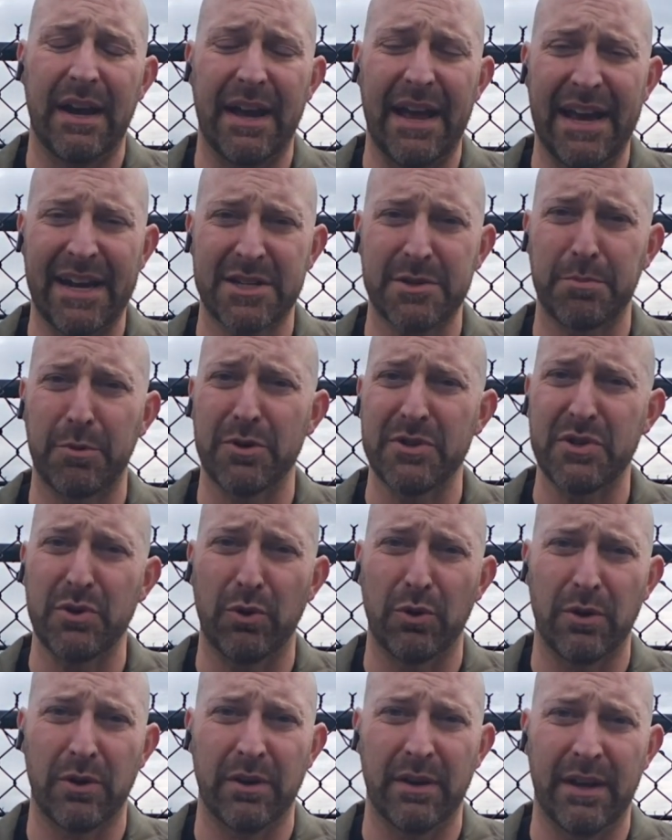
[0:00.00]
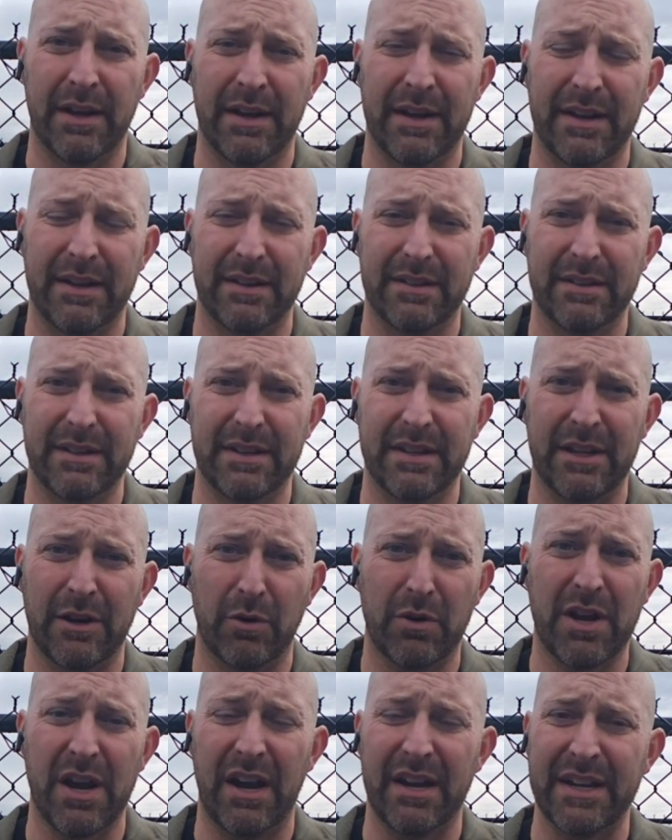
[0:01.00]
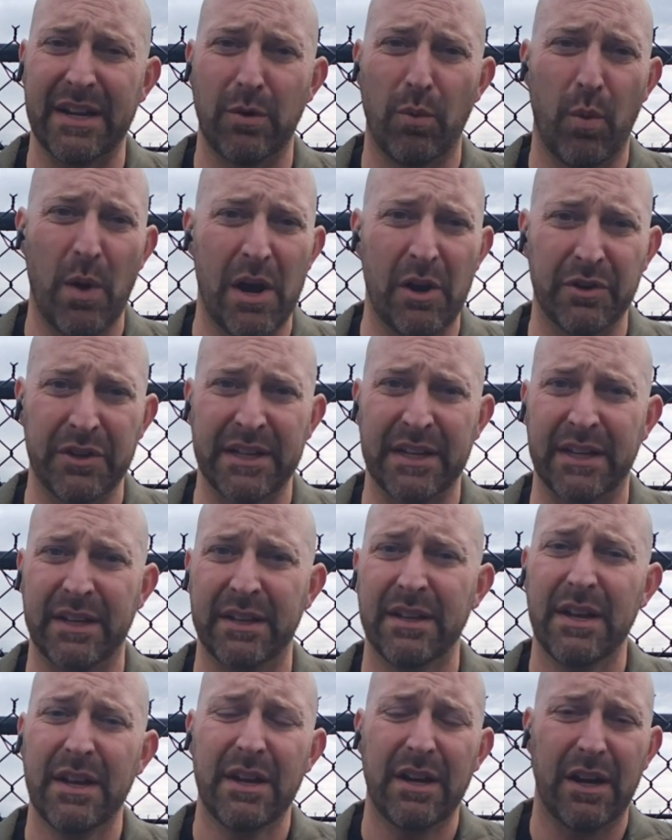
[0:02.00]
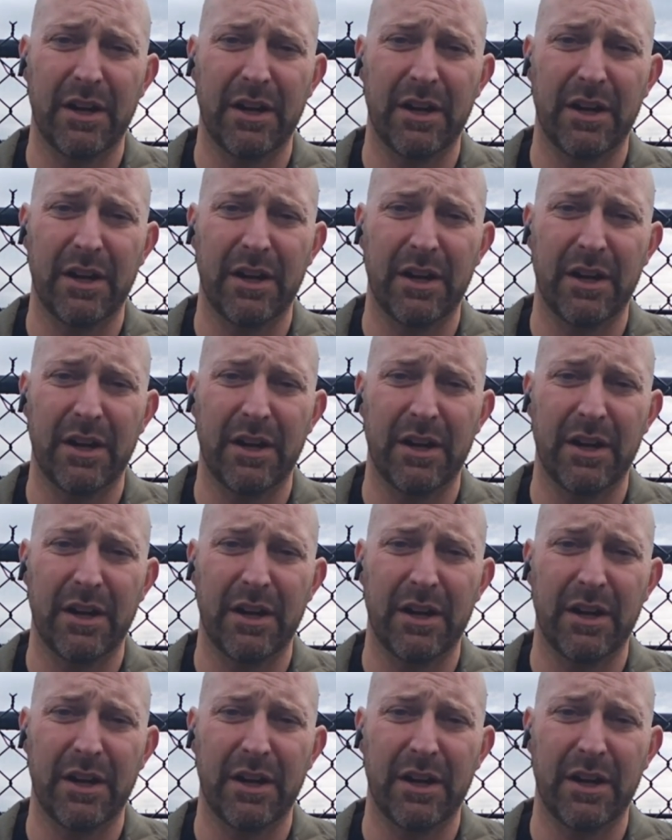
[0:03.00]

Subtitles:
experts who are, you know, cutting, welding,